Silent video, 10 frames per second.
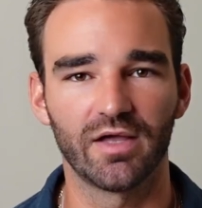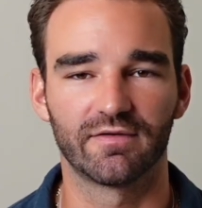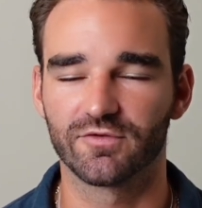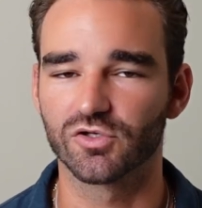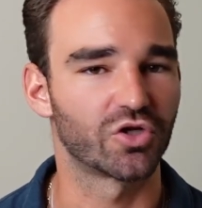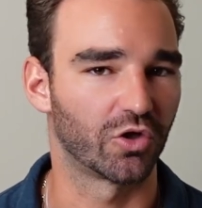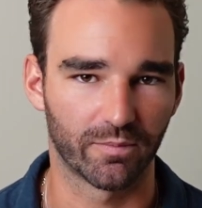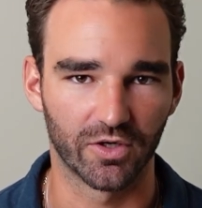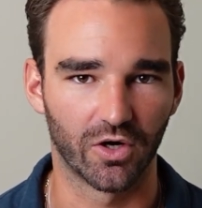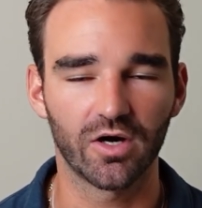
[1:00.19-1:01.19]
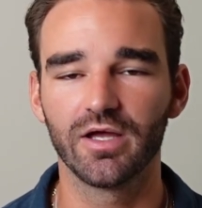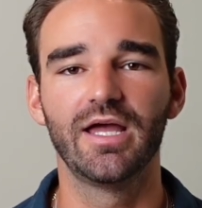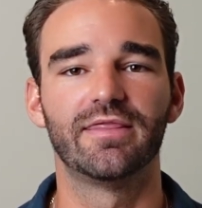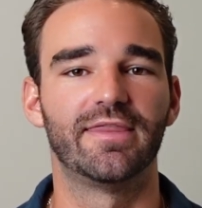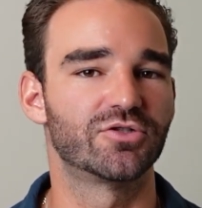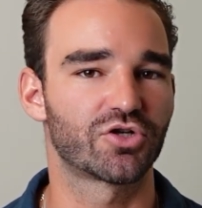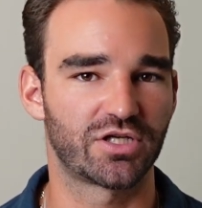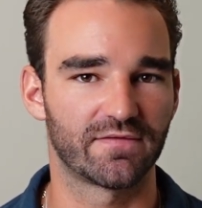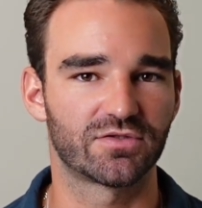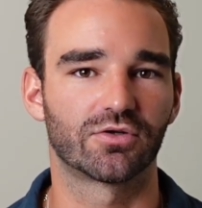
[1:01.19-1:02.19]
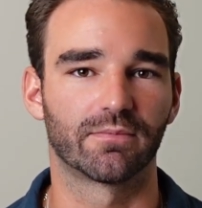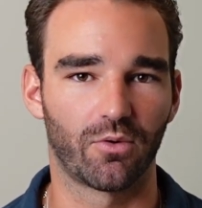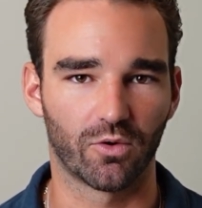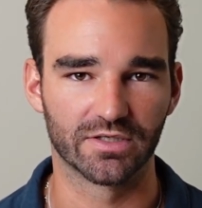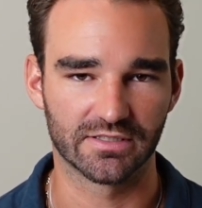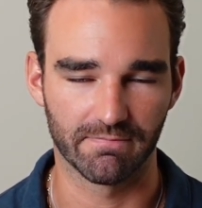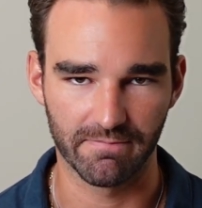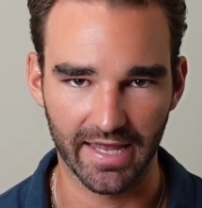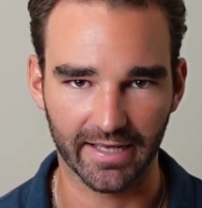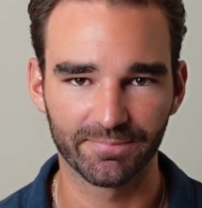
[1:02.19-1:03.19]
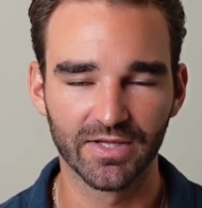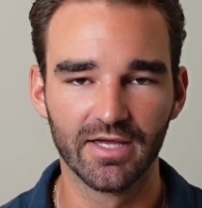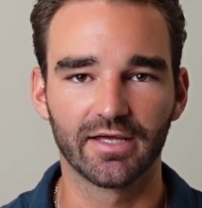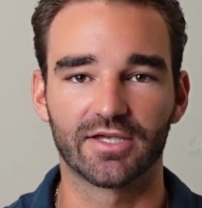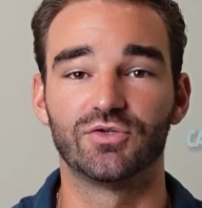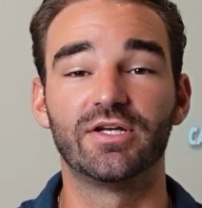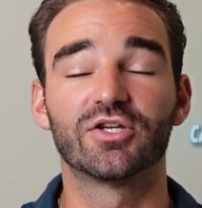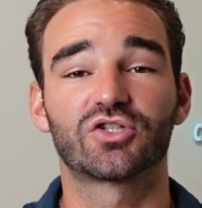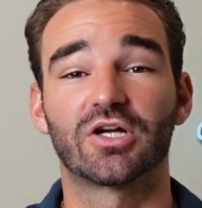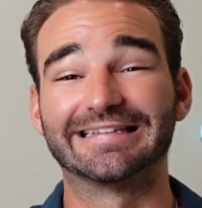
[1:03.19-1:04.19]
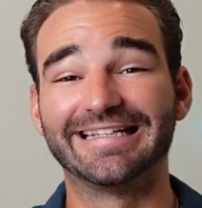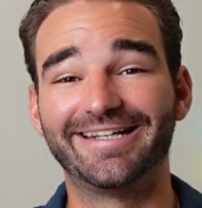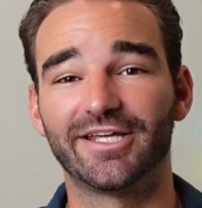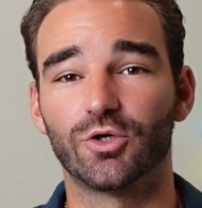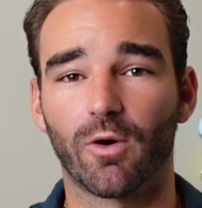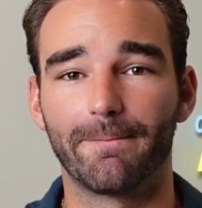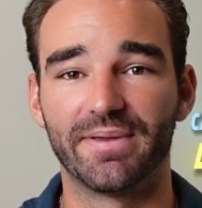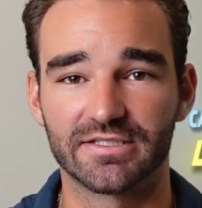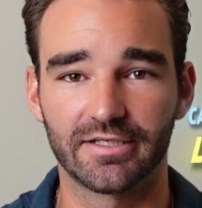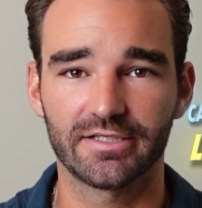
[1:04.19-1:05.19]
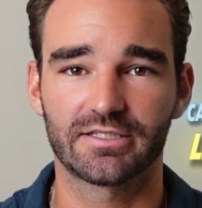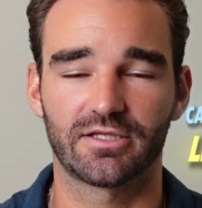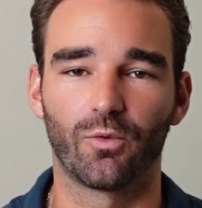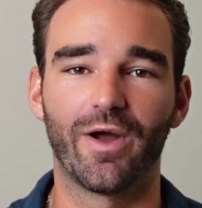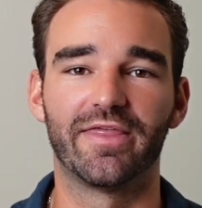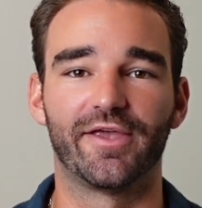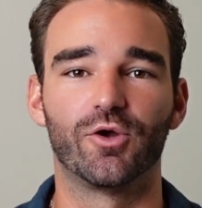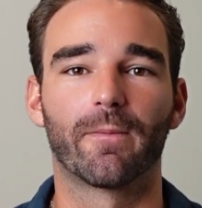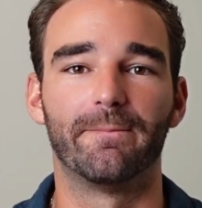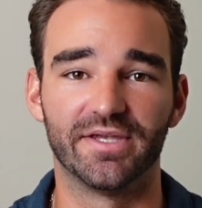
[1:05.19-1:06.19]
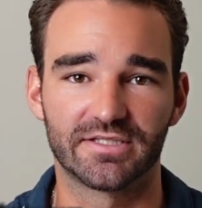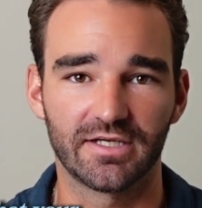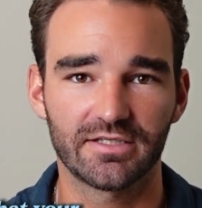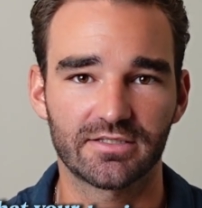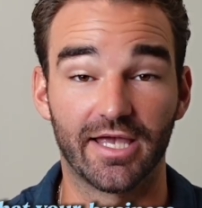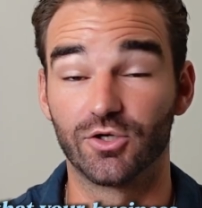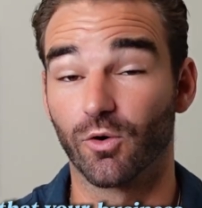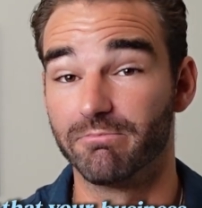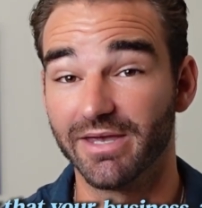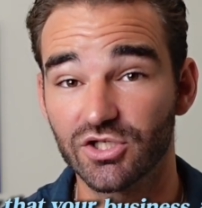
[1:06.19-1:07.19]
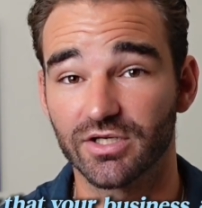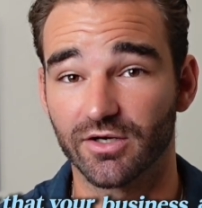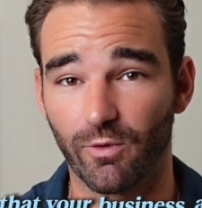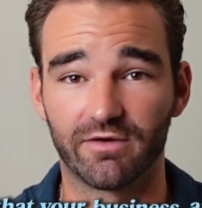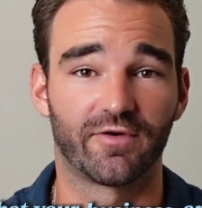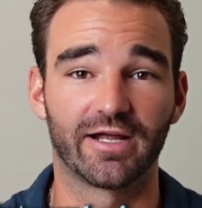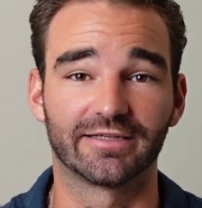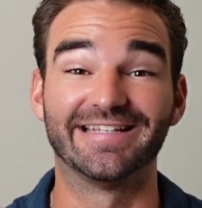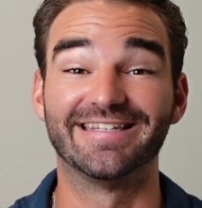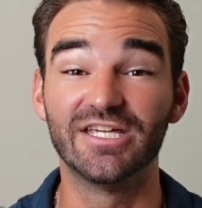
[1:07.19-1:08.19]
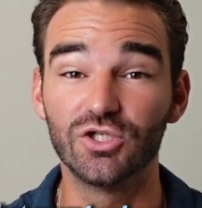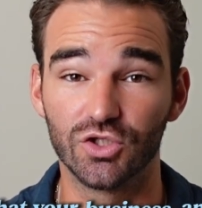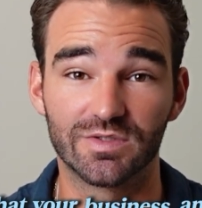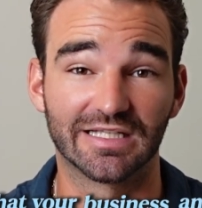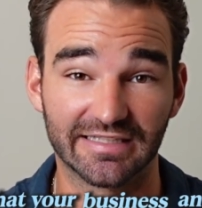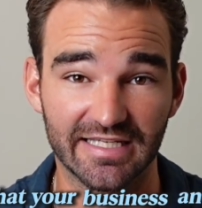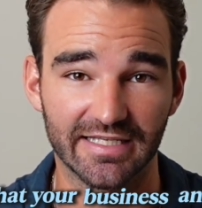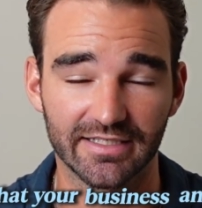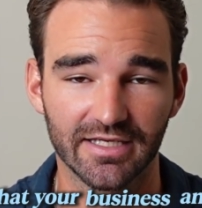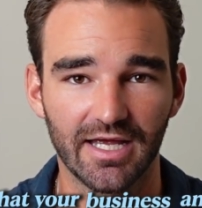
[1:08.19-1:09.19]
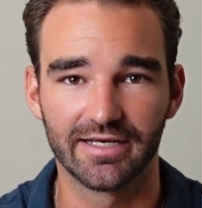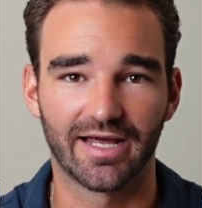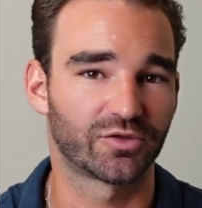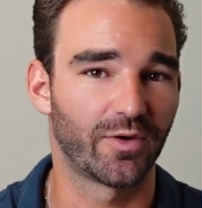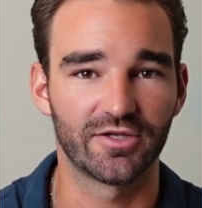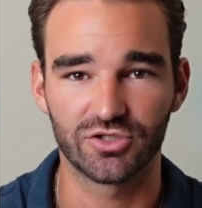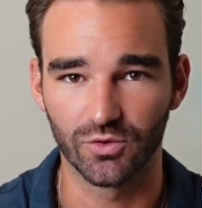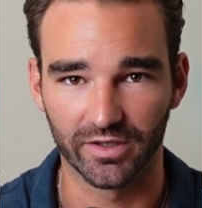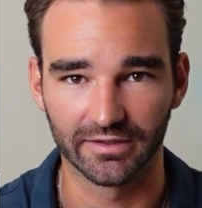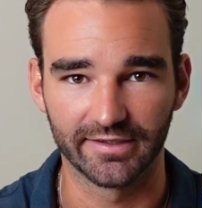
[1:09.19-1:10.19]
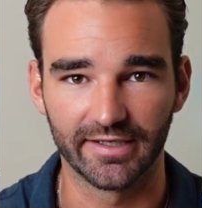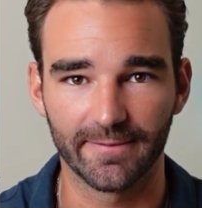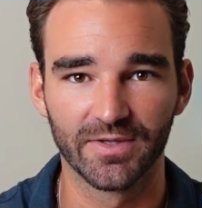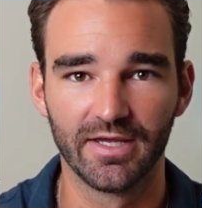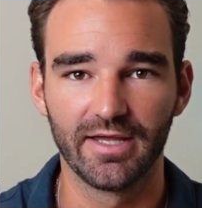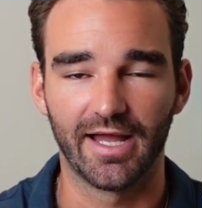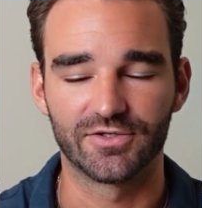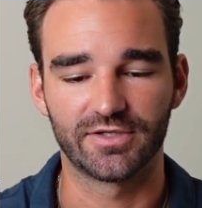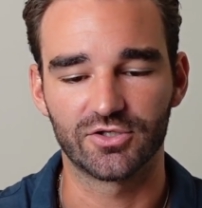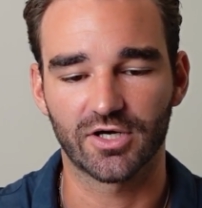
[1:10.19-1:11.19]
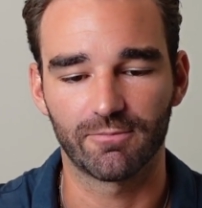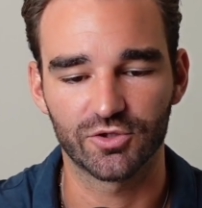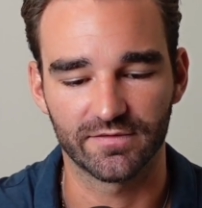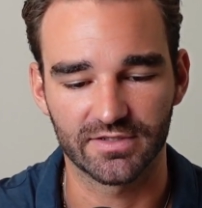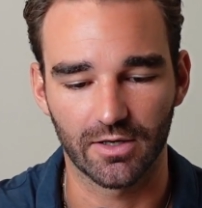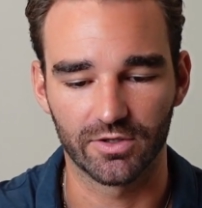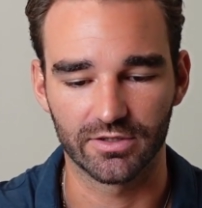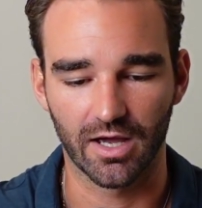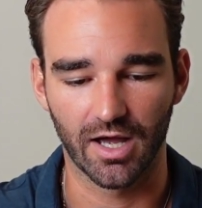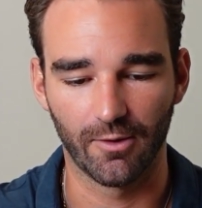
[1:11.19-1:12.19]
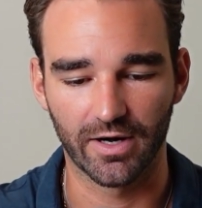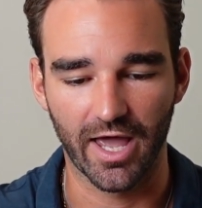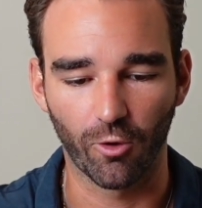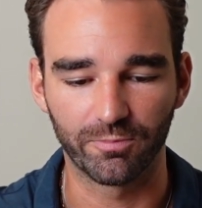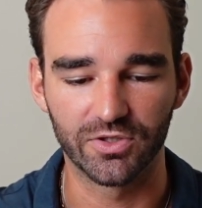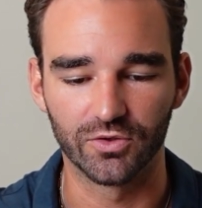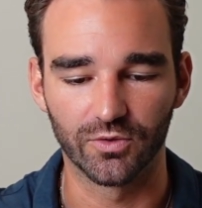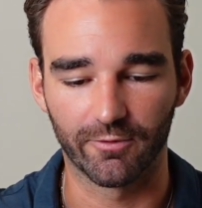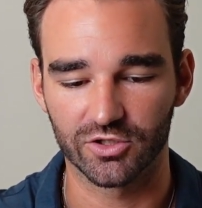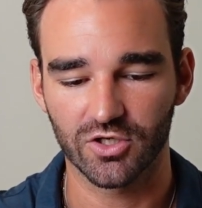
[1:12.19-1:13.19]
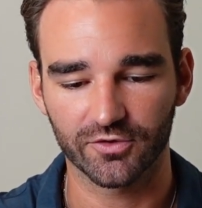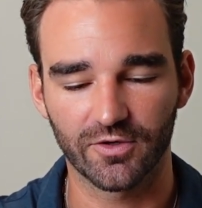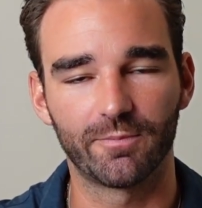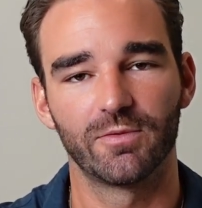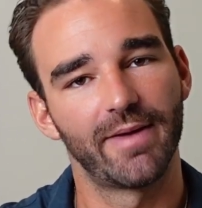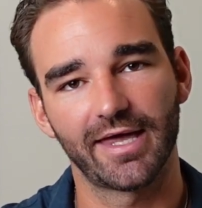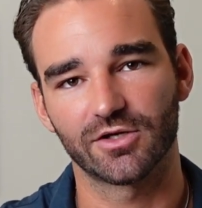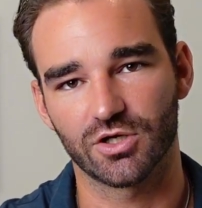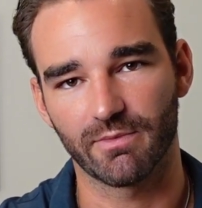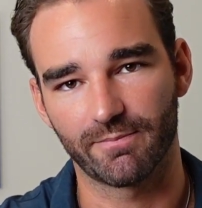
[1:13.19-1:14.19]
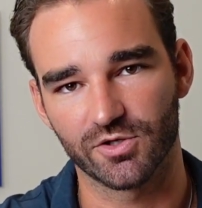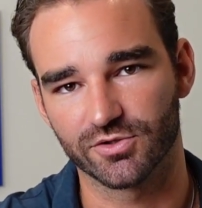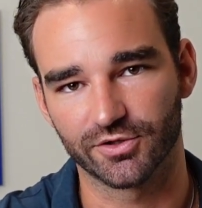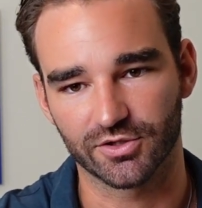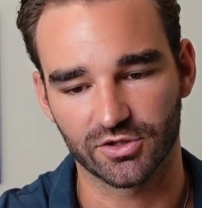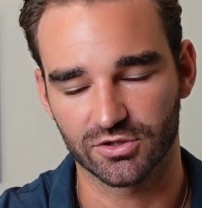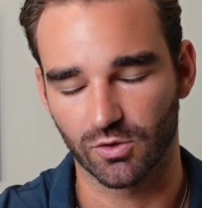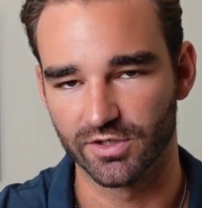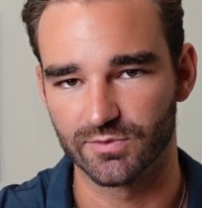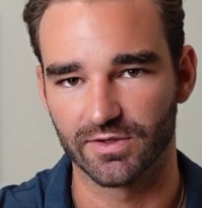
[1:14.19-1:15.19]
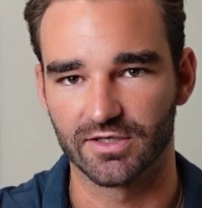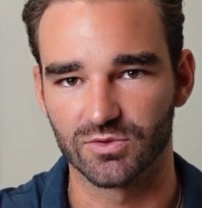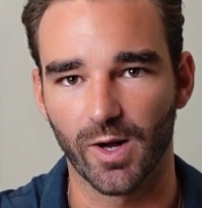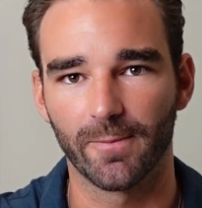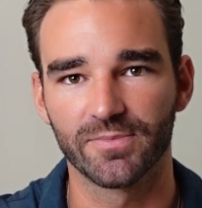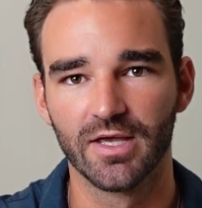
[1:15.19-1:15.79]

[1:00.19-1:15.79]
Even if you're a solopreneur, these are shifts that are important to make because you need to start leading your business the way that your business and your mission, quite frankly, need you to lead it, not the way that you want to lead it. And so these are a couple shifts that I want to help you. I want to talk through and help you make and share my personal stories with it as well.